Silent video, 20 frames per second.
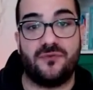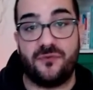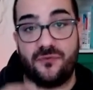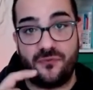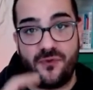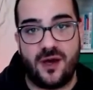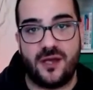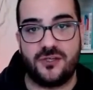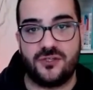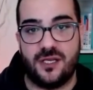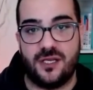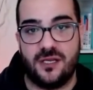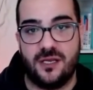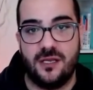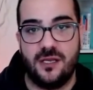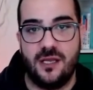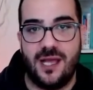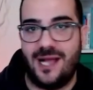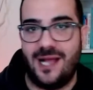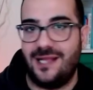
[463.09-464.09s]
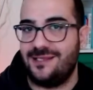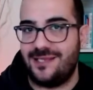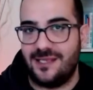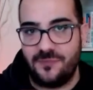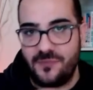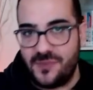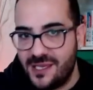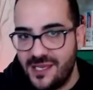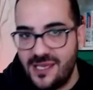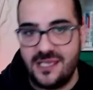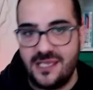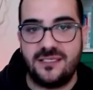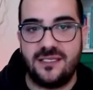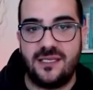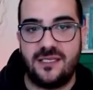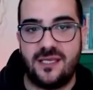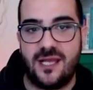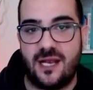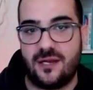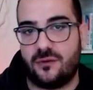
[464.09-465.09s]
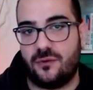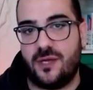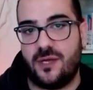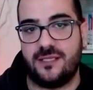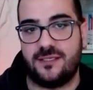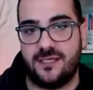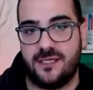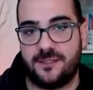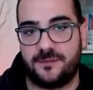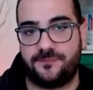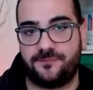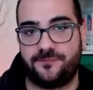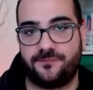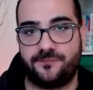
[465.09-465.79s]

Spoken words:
the function and can be easily calculated.